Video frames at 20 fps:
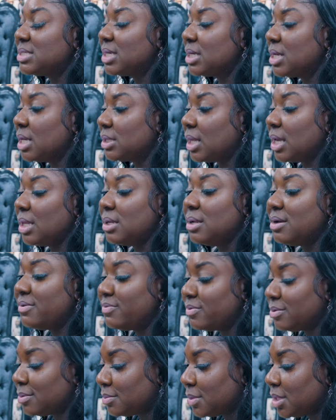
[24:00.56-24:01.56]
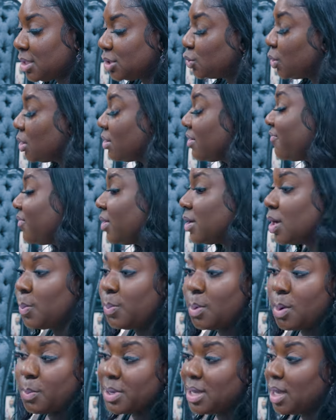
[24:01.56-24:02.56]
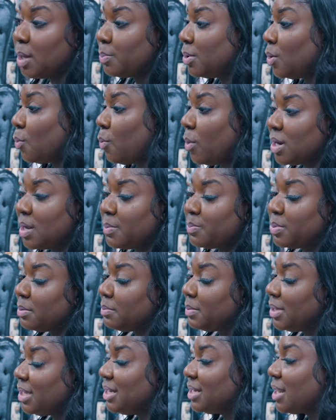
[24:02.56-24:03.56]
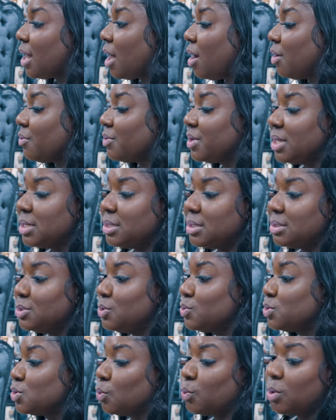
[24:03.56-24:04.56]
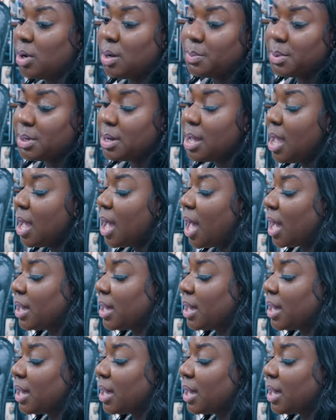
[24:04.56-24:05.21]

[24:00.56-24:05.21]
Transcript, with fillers: and say that they love them. Trying to fuck up on me and put one up in me? Nah, nigga, use a rubber.